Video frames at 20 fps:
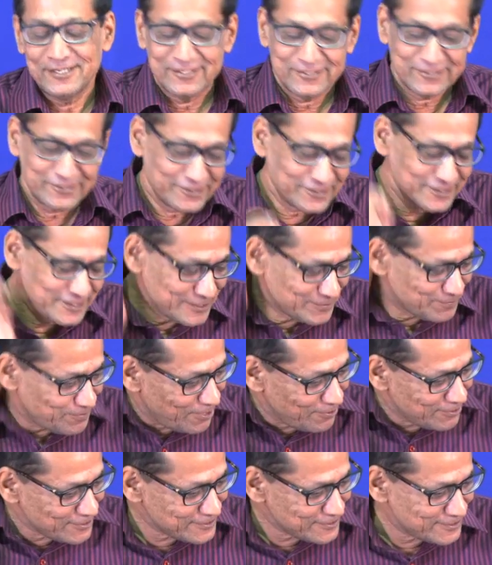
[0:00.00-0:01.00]
So, this
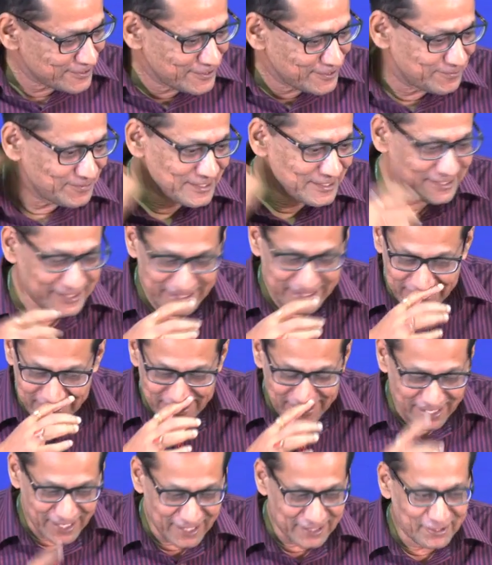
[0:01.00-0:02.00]
power system
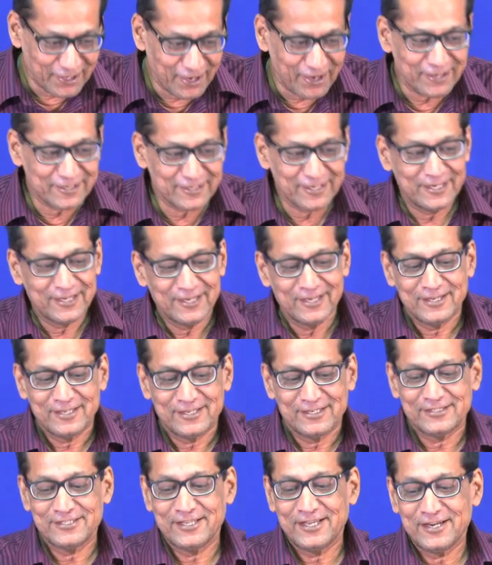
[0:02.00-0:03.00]
engineering, I thought
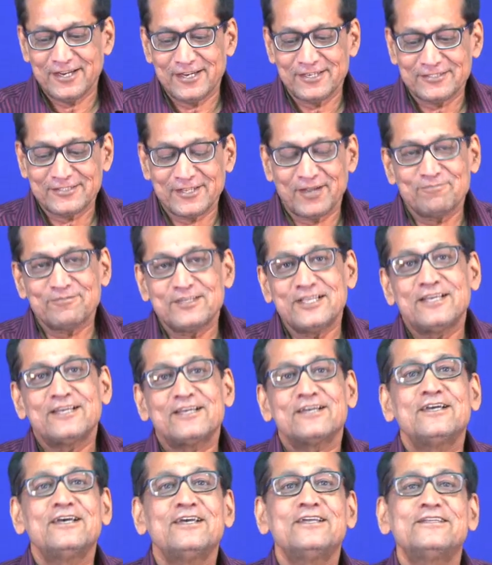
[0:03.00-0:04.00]
there are
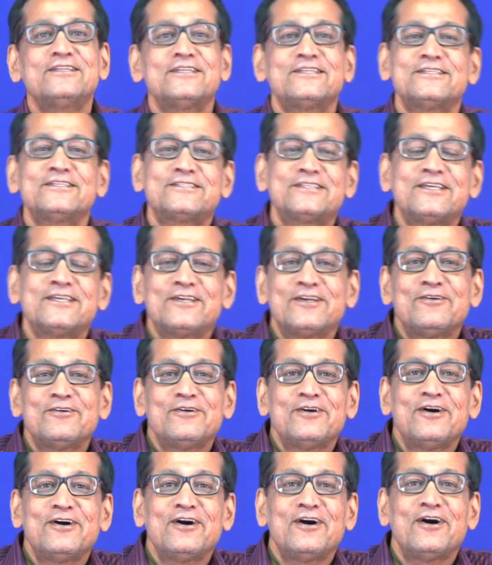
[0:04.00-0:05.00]
something interesting
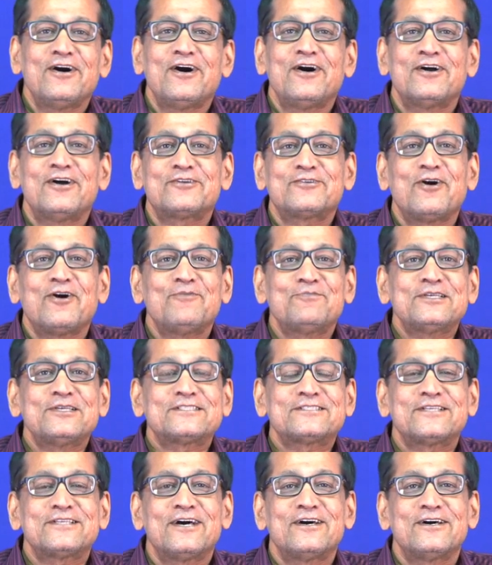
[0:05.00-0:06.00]

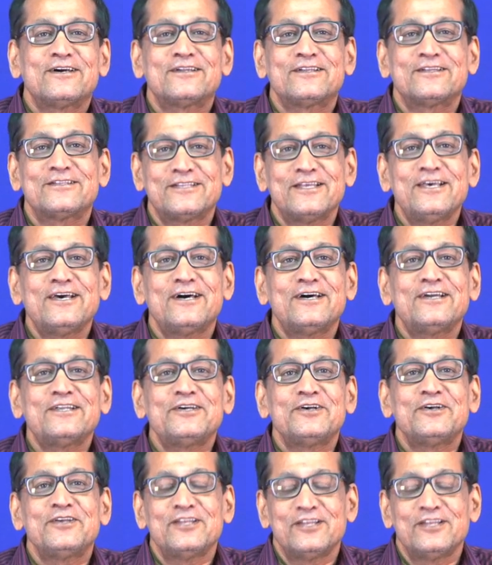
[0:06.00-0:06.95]
topics are there.